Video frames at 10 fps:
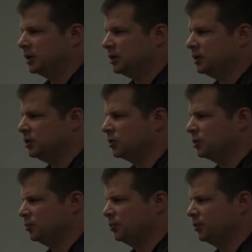You
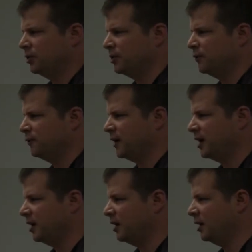can put the
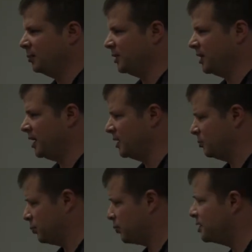file up and they
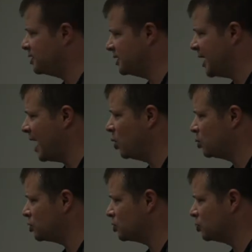can print it
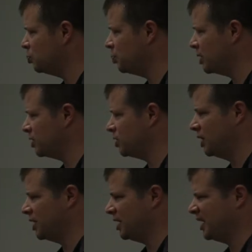out, but
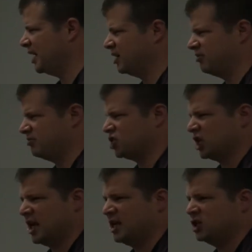they can't
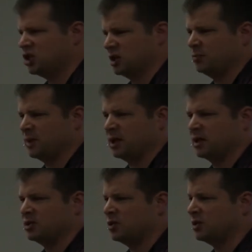change it
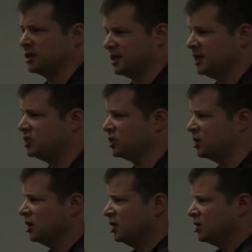because you're the
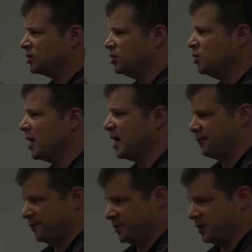teacher, so you
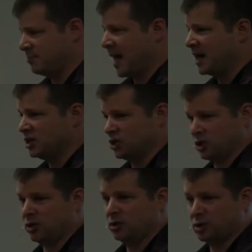have the
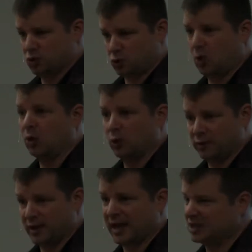managerial control
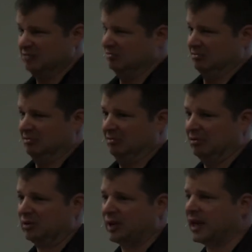over that, so
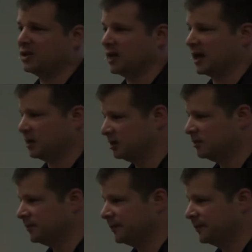no, we can't do that.
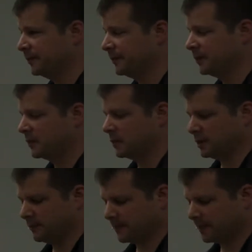Okay.